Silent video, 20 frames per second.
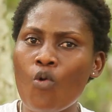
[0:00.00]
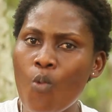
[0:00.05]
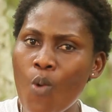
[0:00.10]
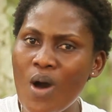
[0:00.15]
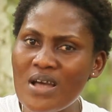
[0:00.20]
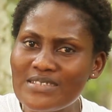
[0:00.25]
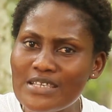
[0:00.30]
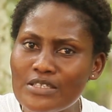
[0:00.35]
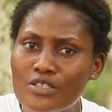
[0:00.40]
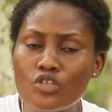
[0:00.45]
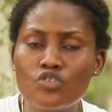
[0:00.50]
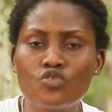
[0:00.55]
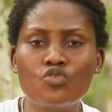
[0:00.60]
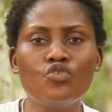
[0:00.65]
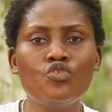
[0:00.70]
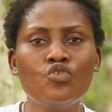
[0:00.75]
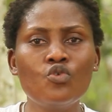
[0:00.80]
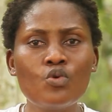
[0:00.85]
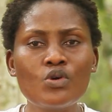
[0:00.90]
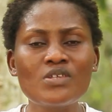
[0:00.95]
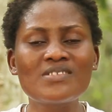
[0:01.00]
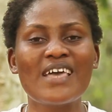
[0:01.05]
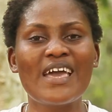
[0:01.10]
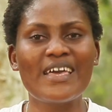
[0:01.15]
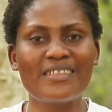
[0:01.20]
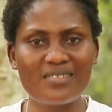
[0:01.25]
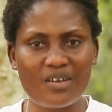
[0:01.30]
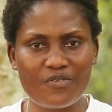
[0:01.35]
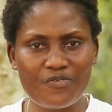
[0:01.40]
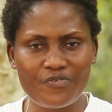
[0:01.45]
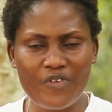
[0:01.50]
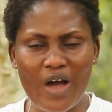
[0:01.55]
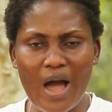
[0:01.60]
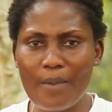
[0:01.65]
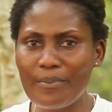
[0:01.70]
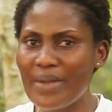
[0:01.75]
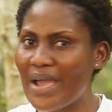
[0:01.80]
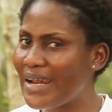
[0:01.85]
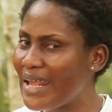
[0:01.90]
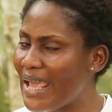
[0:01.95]
quantity to use in the
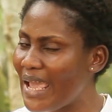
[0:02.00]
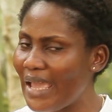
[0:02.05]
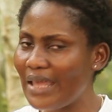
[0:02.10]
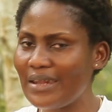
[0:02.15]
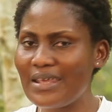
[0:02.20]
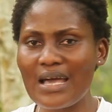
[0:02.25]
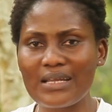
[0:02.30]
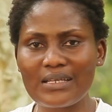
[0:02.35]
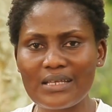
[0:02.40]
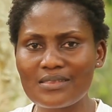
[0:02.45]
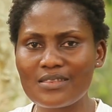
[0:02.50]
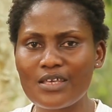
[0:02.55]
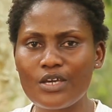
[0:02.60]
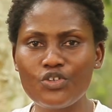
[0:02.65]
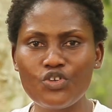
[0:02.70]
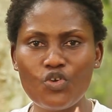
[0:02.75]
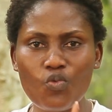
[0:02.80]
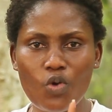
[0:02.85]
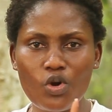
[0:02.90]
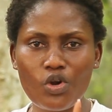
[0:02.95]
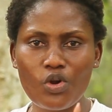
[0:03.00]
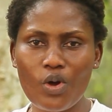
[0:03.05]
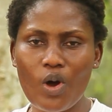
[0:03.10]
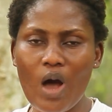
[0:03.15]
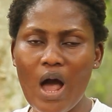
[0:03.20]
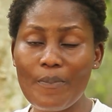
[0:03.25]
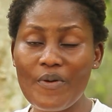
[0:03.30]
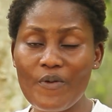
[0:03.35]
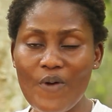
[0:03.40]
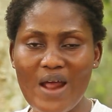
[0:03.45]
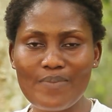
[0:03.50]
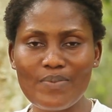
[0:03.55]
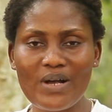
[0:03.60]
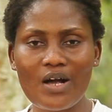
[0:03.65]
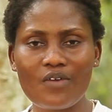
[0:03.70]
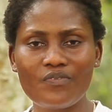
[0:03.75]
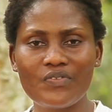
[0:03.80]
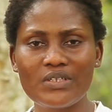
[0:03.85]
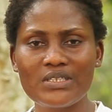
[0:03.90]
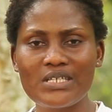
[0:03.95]
farm and any other thing you want to know. I'll be right
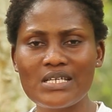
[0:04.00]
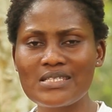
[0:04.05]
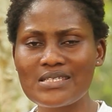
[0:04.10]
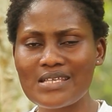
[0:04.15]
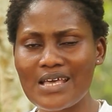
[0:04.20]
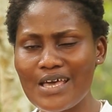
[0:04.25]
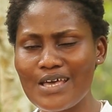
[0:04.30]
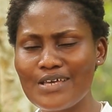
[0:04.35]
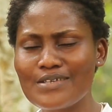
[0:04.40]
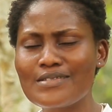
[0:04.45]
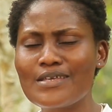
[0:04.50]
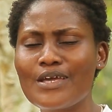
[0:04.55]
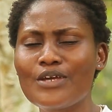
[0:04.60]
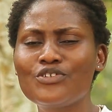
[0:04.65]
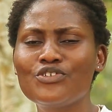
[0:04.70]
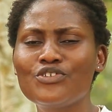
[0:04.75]
back after this. Stay